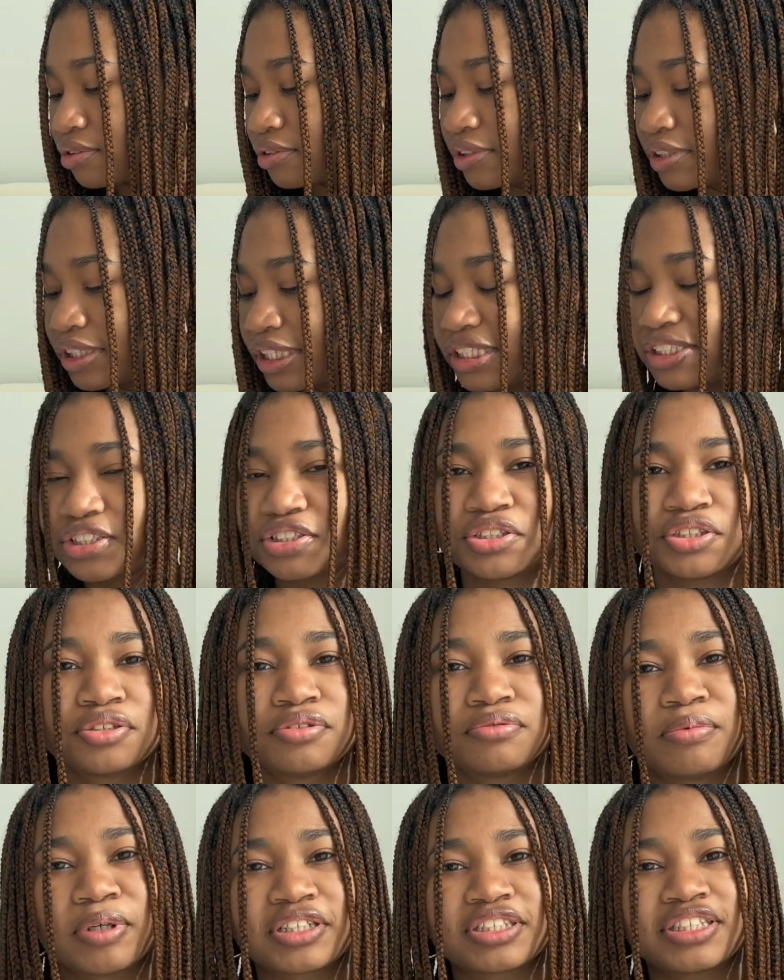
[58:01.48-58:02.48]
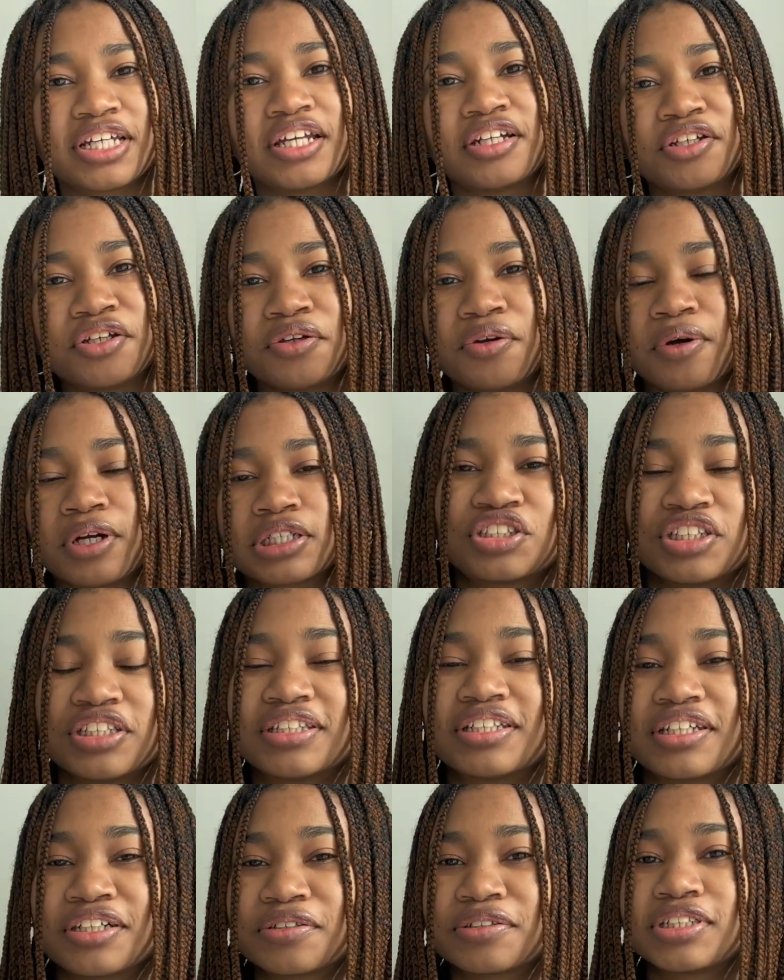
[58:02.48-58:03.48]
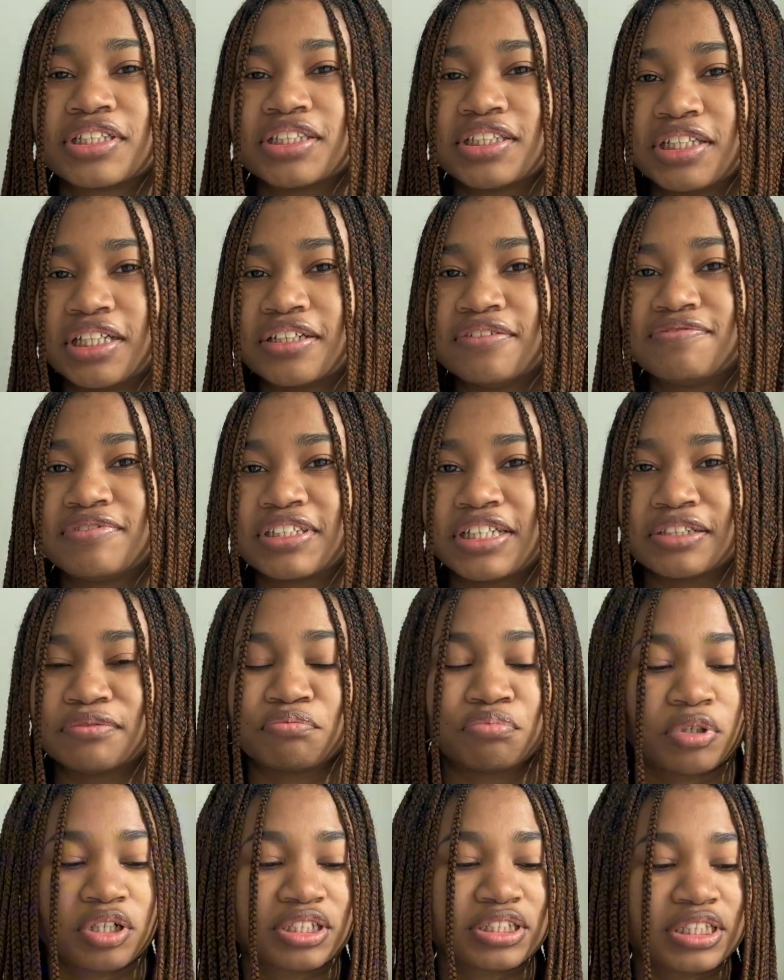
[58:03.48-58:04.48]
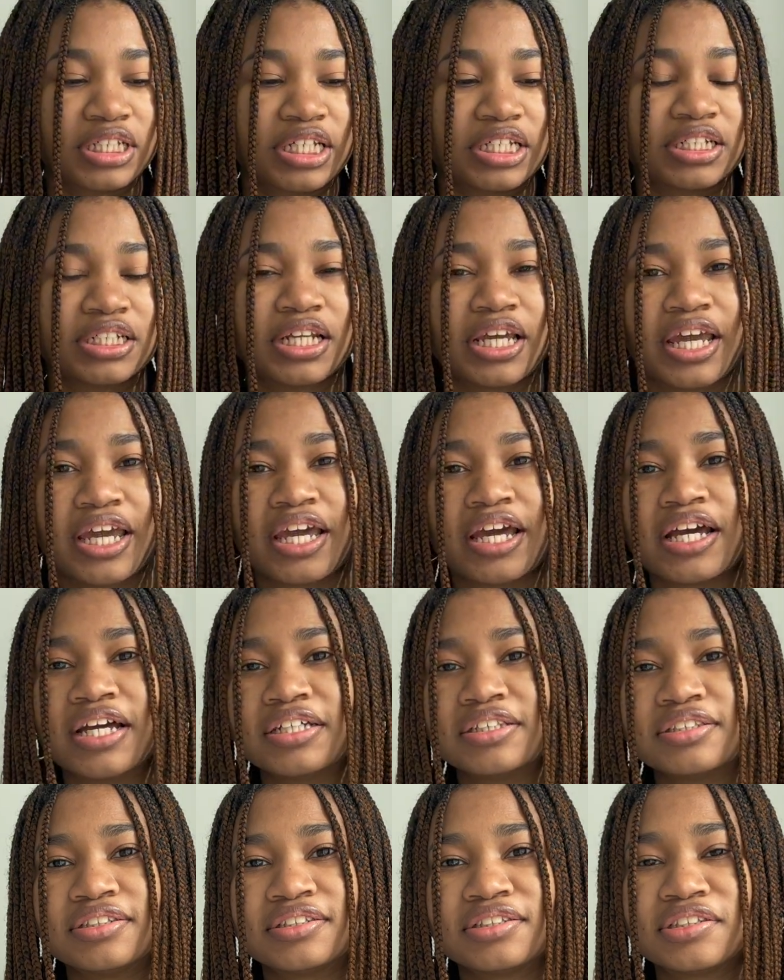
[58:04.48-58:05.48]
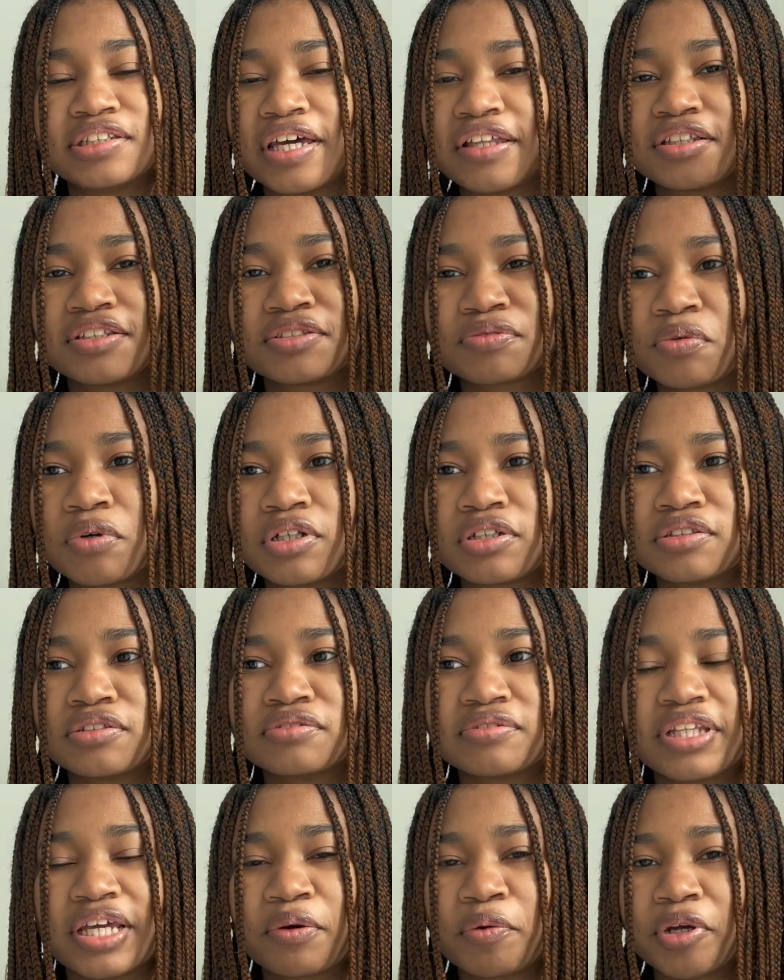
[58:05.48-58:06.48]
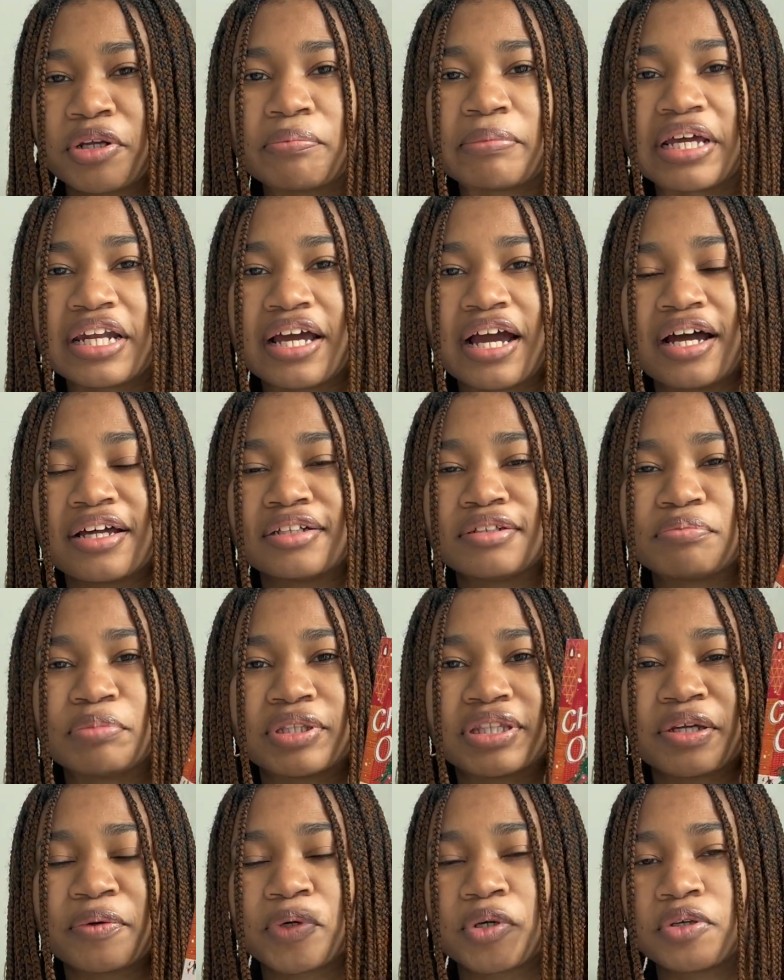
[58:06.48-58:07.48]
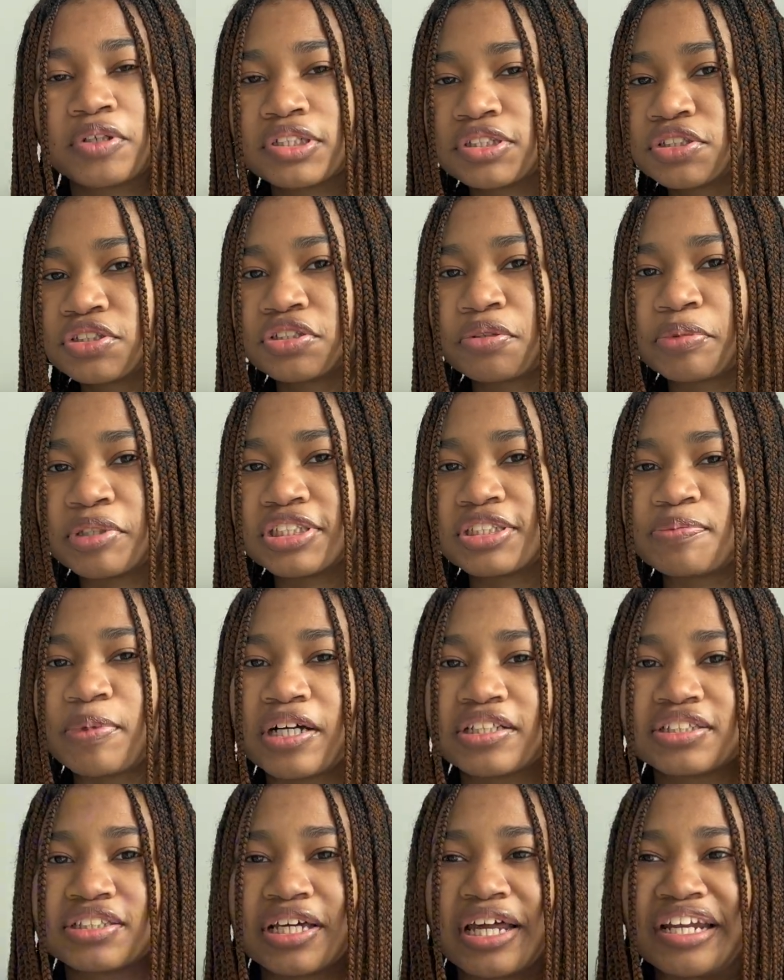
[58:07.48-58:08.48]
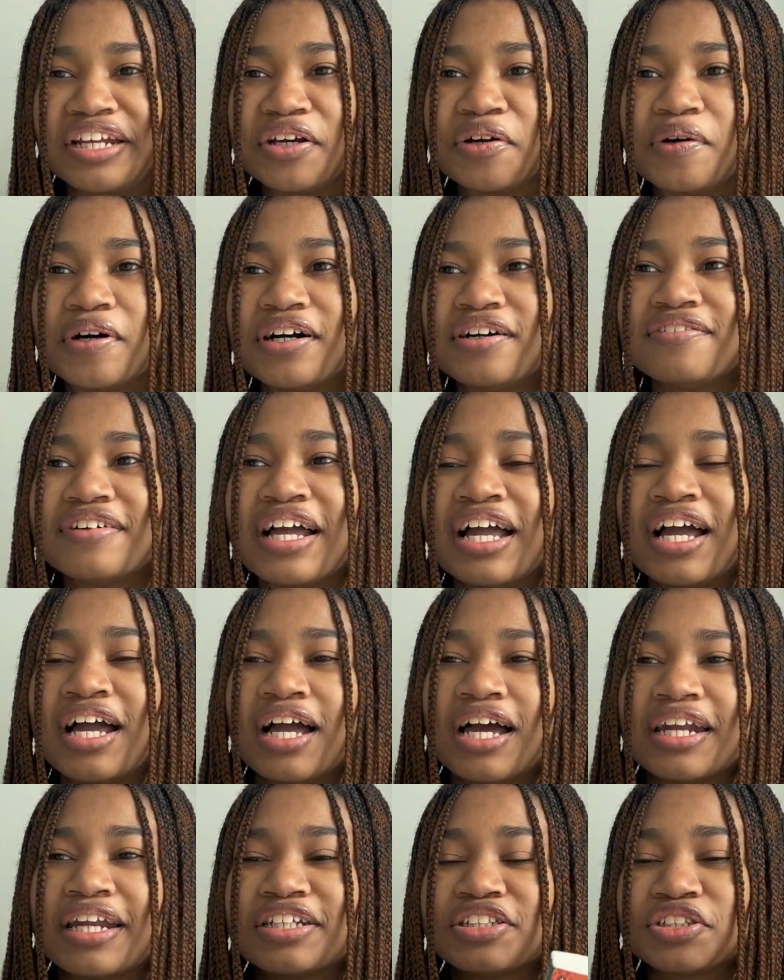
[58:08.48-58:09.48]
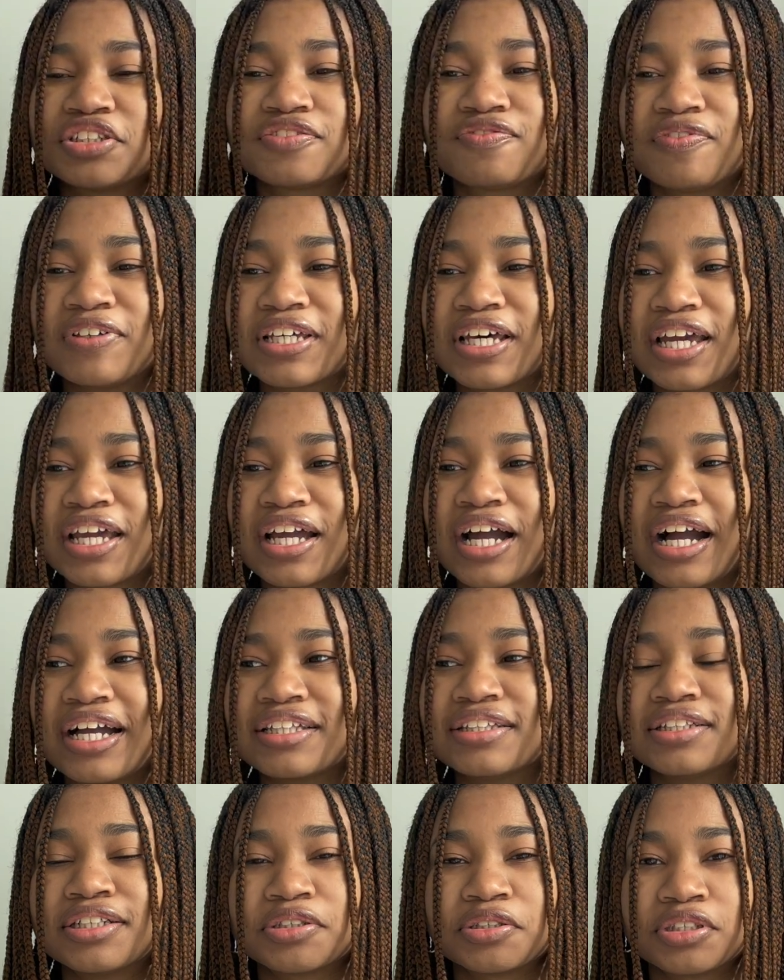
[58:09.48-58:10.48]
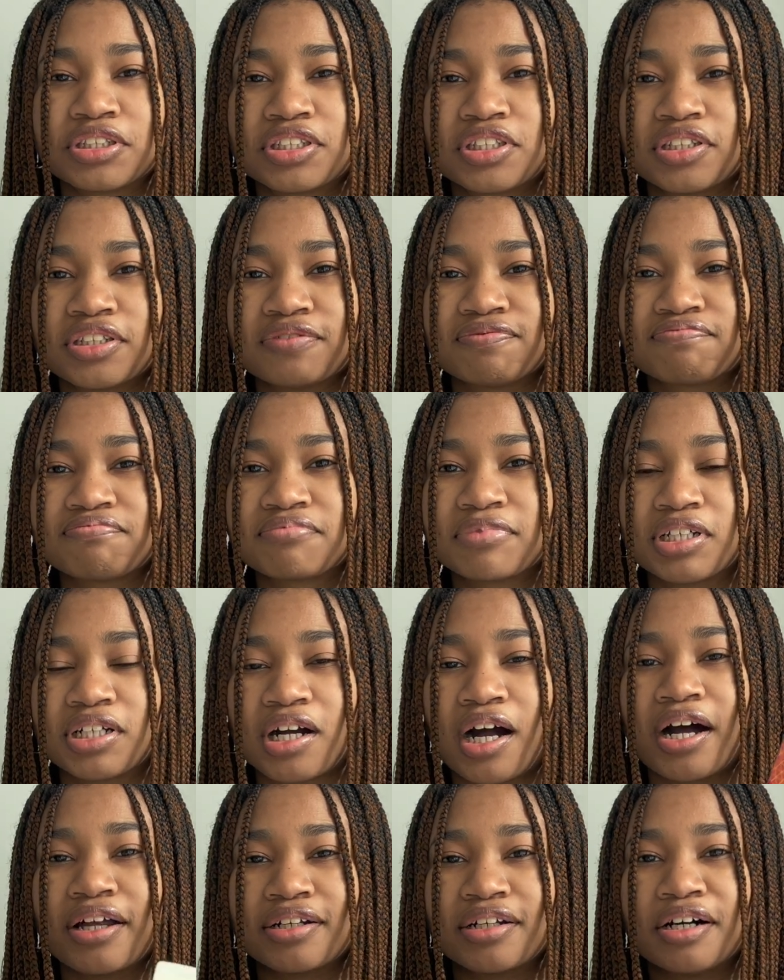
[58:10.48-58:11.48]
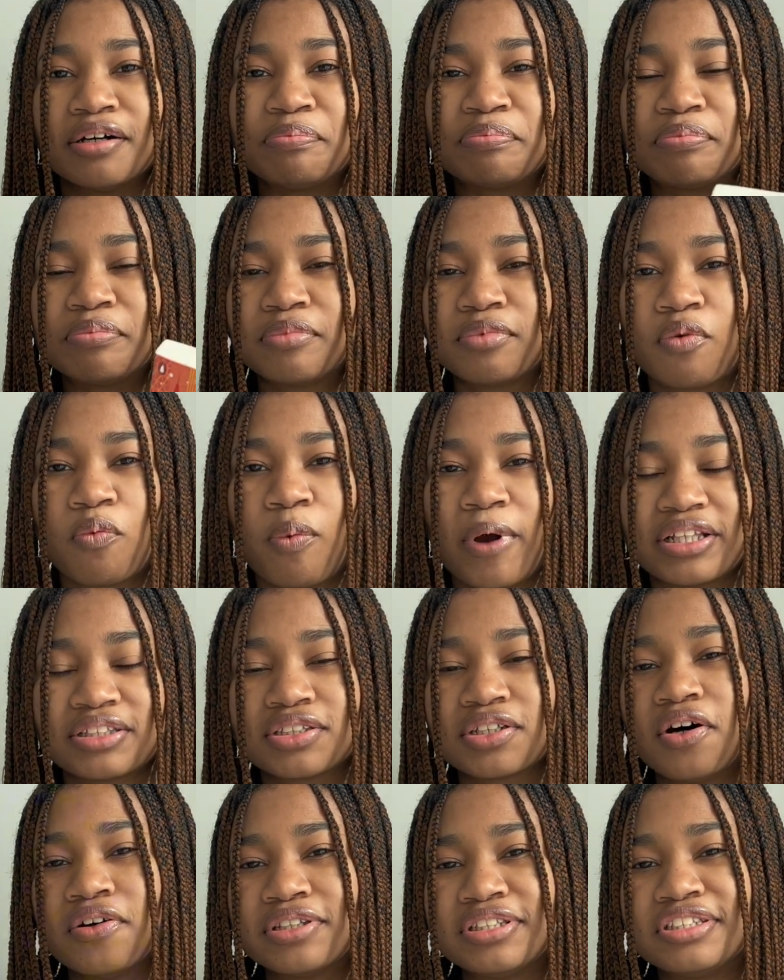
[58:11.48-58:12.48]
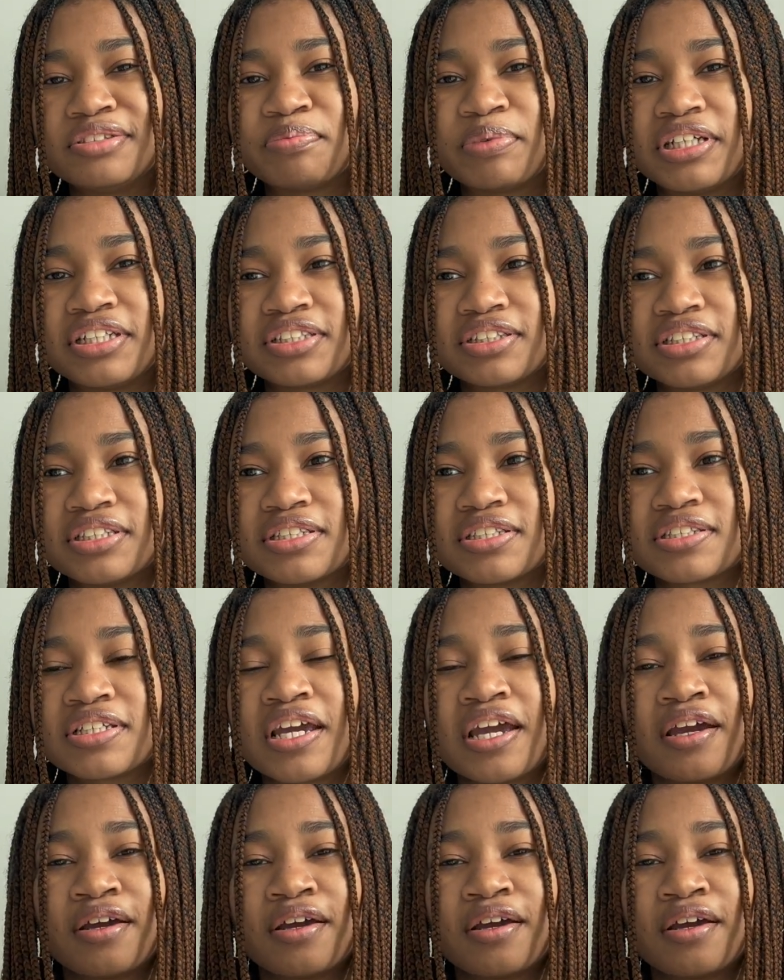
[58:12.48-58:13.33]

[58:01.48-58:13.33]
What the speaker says: these two were set in New York. She literally lived in Brooklyn, and yeah, this one, they were in Manhattan, but they were going to so many spots that I know of, and I just feel like I literally could have gotten up, went to all these places,